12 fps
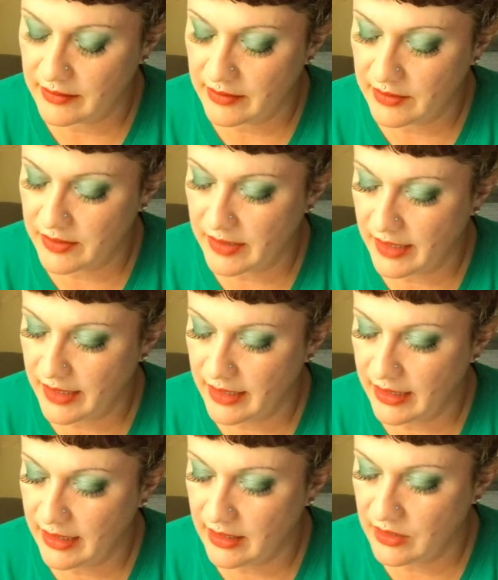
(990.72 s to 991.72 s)
There's like
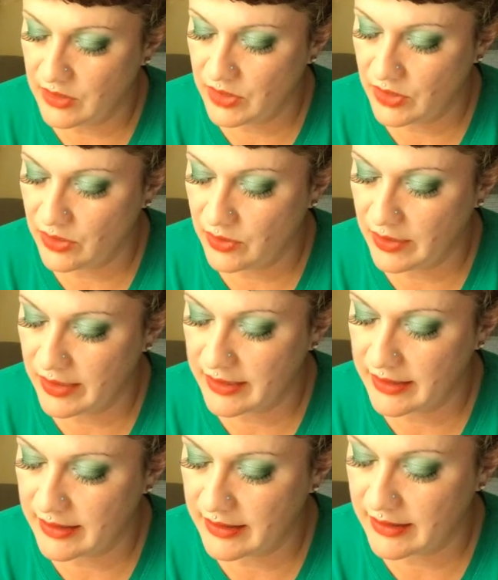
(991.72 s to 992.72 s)
a
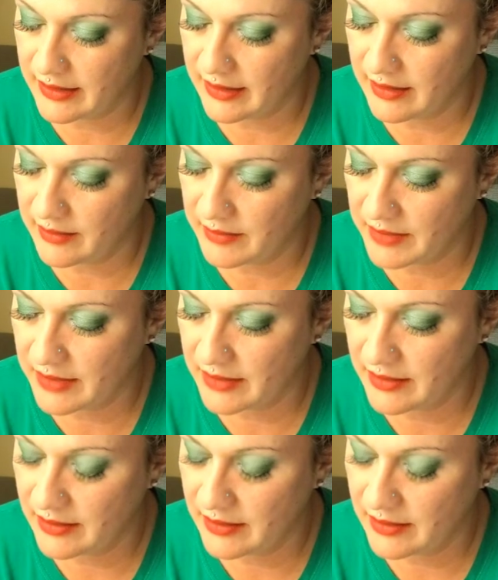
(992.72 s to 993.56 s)
choice, it seems.